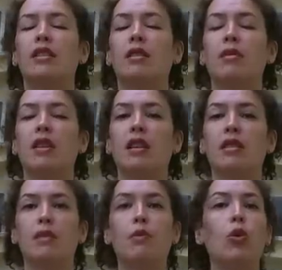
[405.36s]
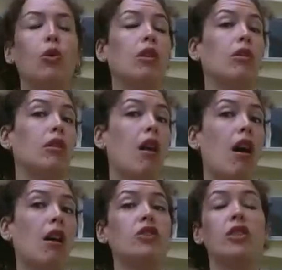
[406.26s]
Is it something small or
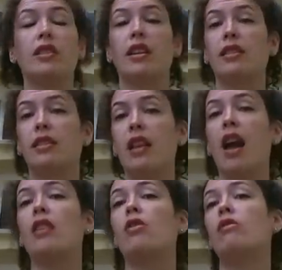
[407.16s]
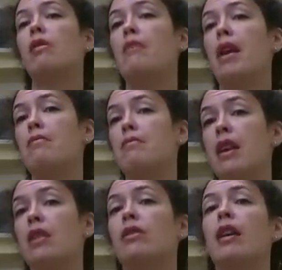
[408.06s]
large? Is it a snack or a
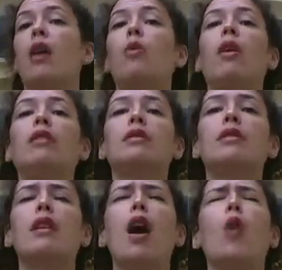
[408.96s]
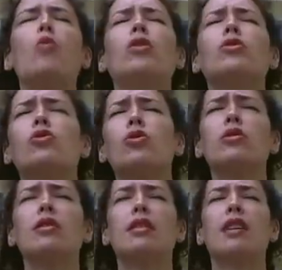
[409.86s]
main meal that I want? What
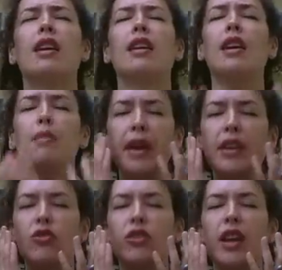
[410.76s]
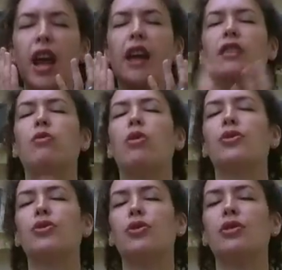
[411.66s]
sort of thing? Get a picture in your head of
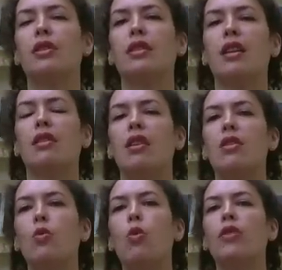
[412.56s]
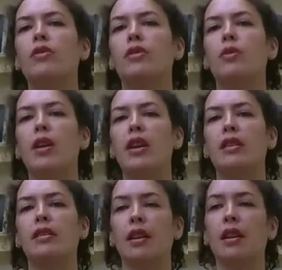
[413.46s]
what sort of thing that you want to
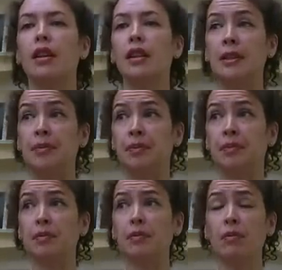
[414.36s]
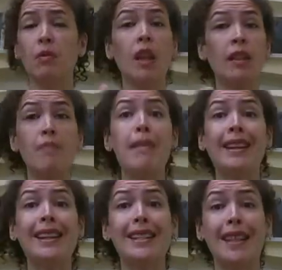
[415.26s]
eat.
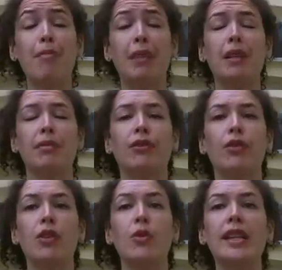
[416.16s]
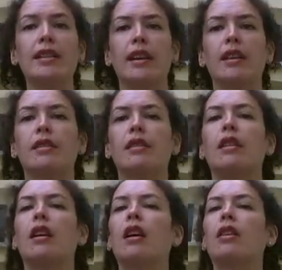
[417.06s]
Then mentally sample it before you eat
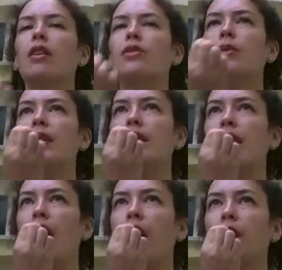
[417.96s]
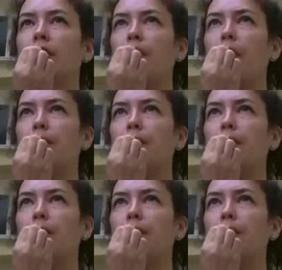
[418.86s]
it. Go to eat it.